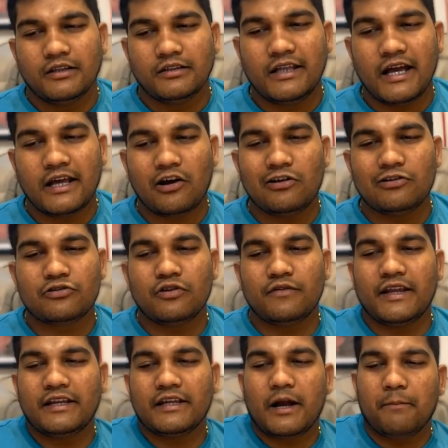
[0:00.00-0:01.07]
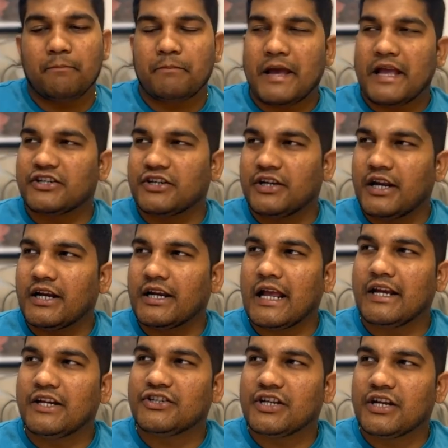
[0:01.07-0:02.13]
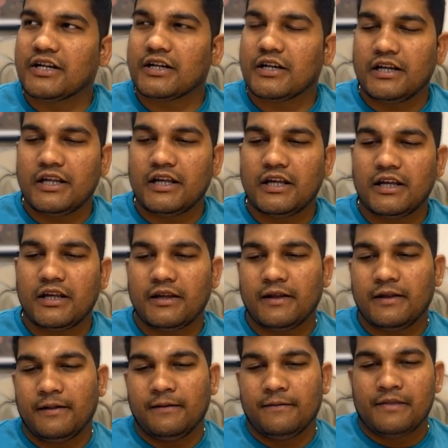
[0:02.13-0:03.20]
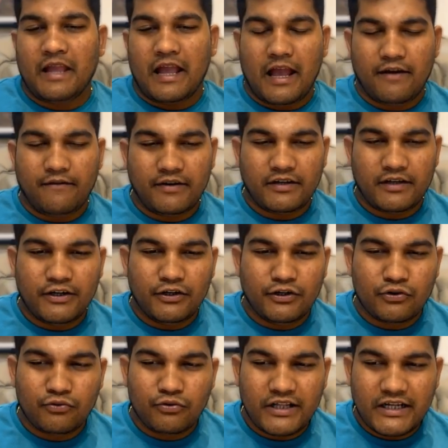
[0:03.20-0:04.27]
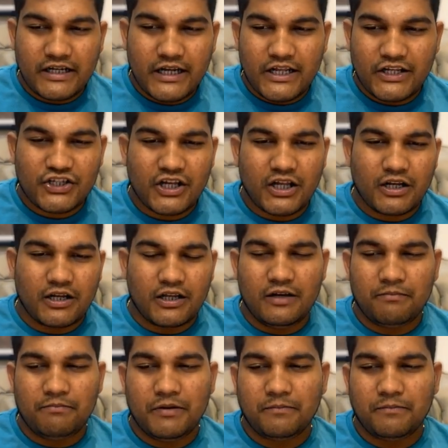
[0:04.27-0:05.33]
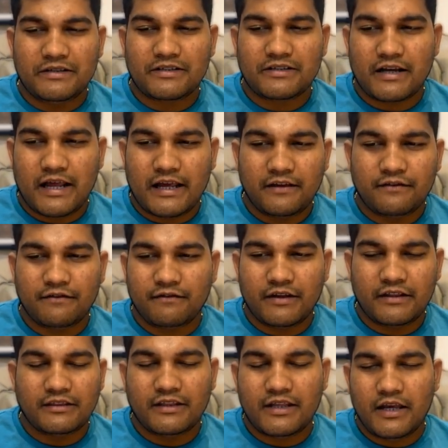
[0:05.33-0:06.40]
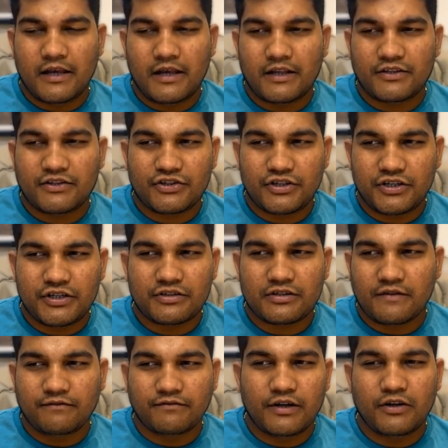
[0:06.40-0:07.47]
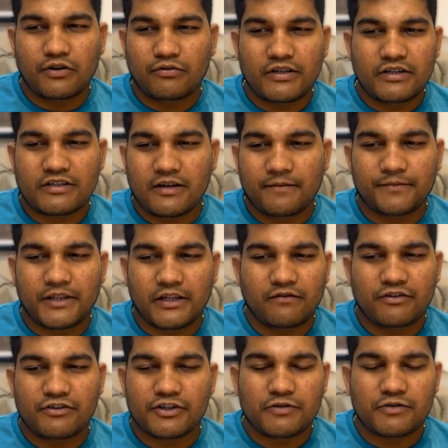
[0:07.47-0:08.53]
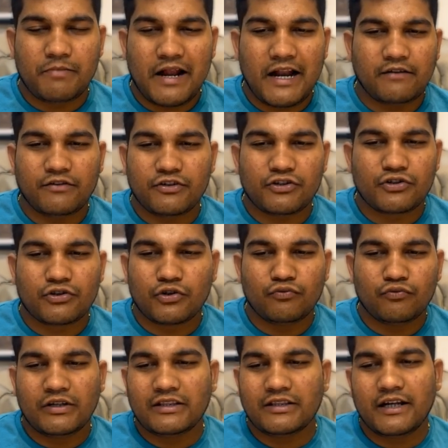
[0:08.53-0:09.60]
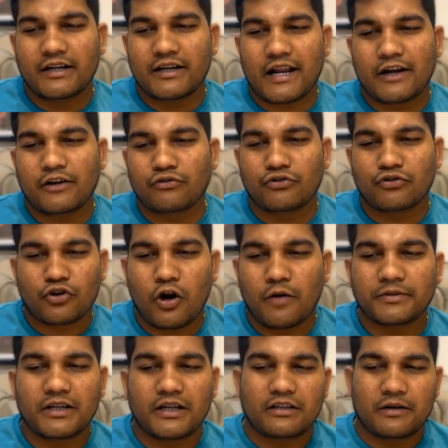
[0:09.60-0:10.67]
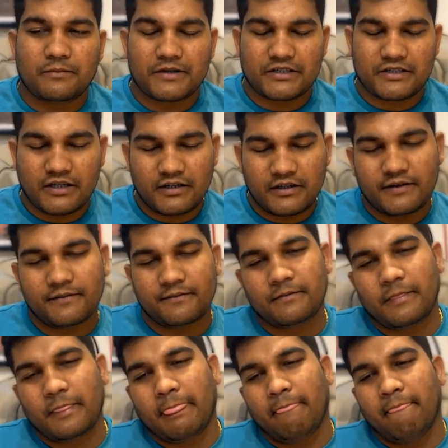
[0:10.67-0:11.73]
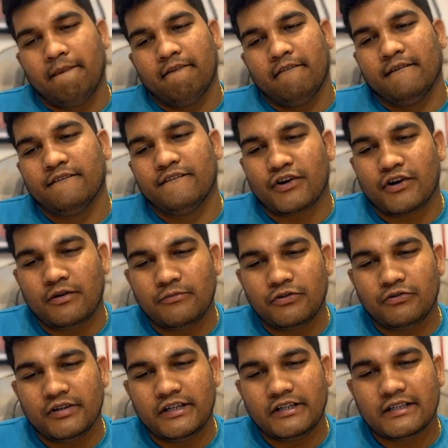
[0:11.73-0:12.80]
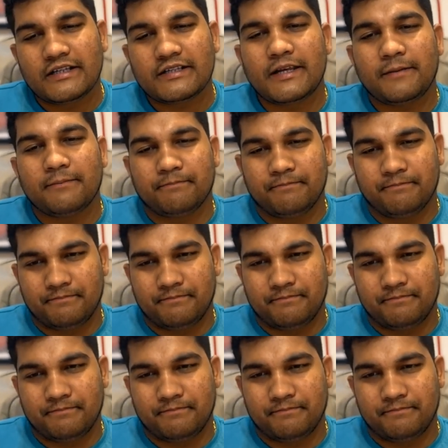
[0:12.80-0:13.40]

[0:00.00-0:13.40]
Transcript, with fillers: They are also very compassionate and generally have an intruding nature in people's life. When they see someone doing something which is bad, which is cruel, they try to stop the other person from doing the same.